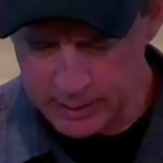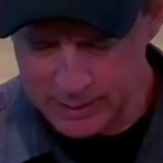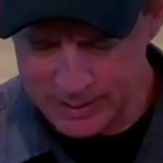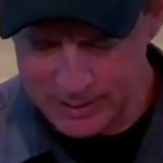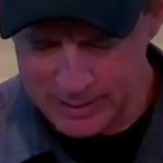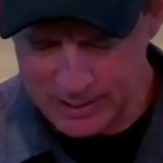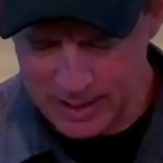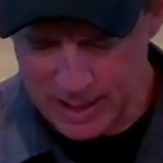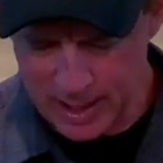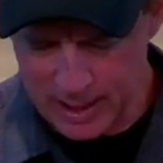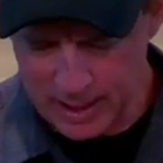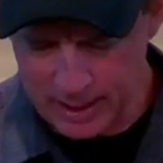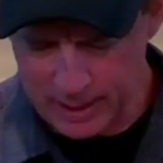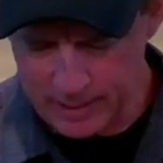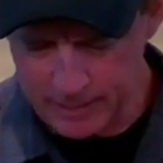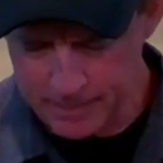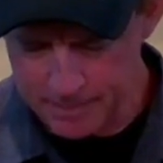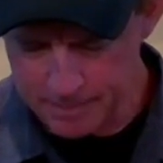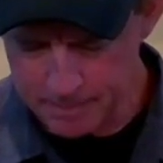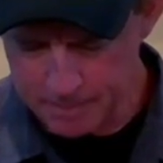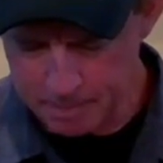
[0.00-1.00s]
day,
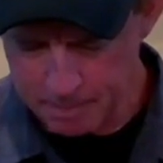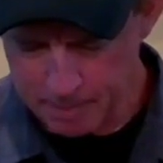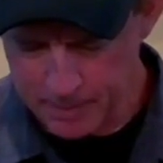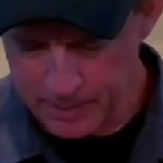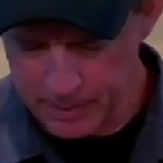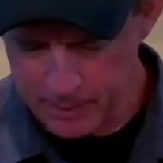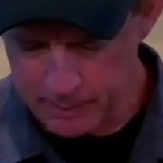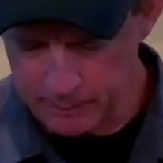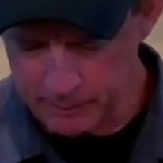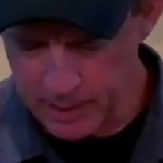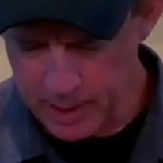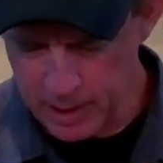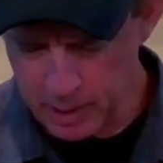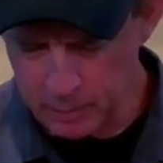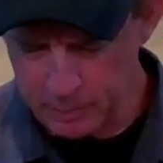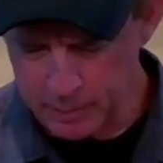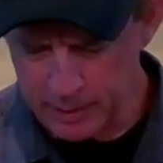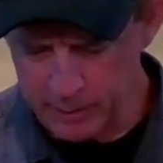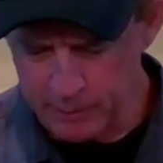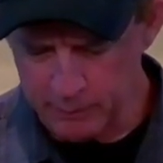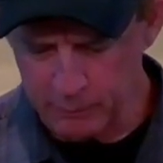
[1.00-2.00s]
have not
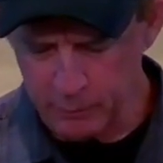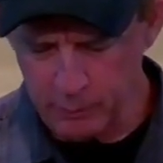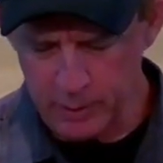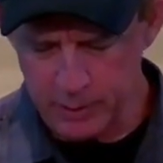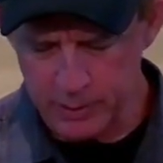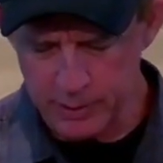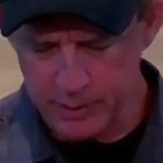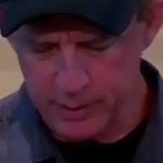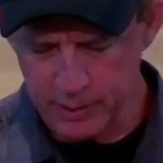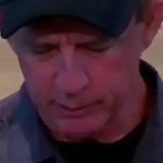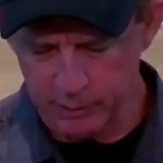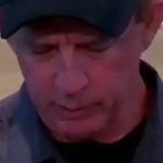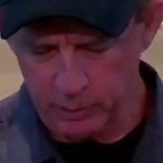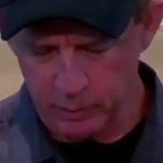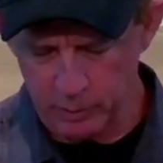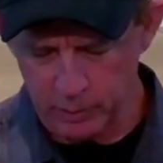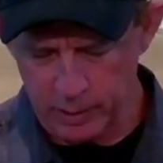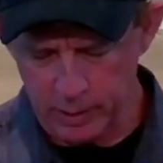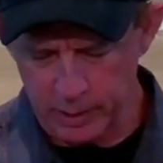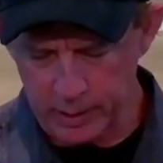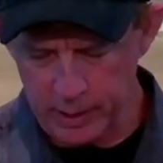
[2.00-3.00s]
obeyed the voice of the Lord
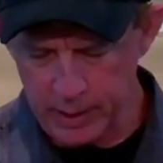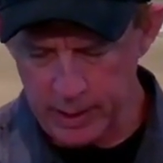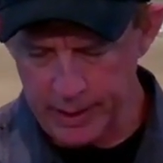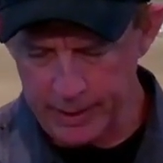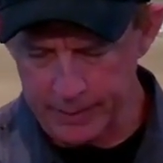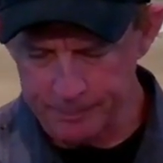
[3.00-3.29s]
our God.